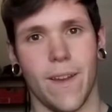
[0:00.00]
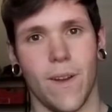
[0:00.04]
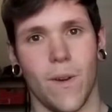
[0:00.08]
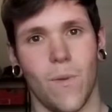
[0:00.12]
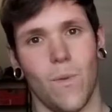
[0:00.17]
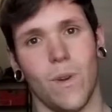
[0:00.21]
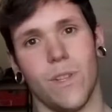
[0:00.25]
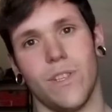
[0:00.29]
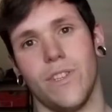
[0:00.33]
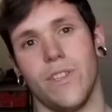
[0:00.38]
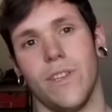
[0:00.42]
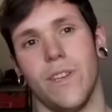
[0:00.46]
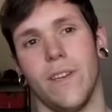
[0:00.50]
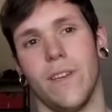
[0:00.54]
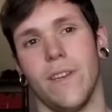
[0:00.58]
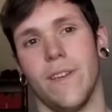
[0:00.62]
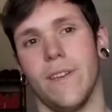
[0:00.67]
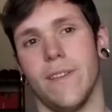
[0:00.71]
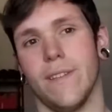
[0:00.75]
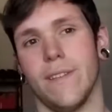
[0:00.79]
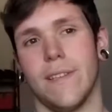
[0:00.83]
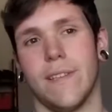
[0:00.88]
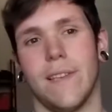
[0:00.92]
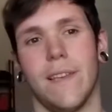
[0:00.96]
which
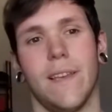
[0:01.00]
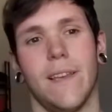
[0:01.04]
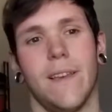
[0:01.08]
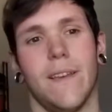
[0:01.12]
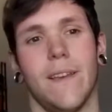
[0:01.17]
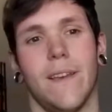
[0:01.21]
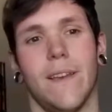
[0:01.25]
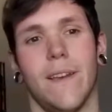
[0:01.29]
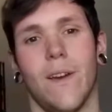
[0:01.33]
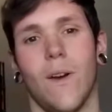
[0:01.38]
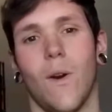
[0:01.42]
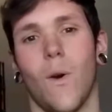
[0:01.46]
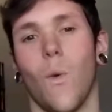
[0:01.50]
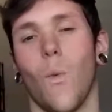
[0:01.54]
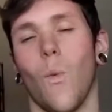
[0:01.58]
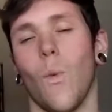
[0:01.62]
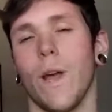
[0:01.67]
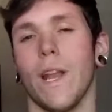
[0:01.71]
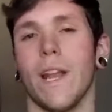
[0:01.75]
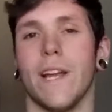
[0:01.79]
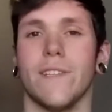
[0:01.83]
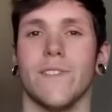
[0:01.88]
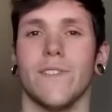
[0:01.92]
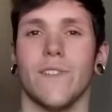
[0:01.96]
is
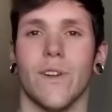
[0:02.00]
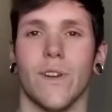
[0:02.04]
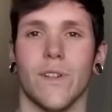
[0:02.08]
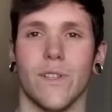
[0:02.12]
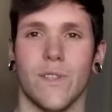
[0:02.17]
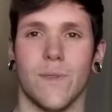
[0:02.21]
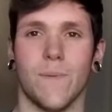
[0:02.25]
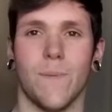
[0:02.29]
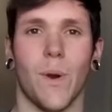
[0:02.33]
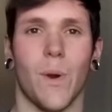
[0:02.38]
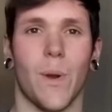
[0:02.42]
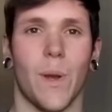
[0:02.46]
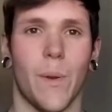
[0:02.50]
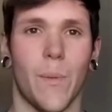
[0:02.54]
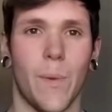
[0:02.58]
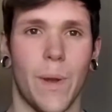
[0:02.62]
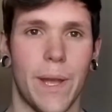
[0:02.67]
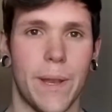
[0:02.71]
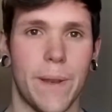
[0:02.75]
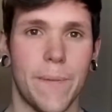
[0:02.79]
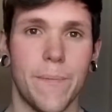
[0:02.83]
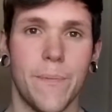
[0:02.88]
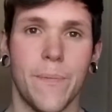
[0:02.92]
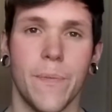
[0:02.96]
when I started smoking
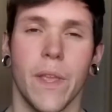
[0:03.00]
weed.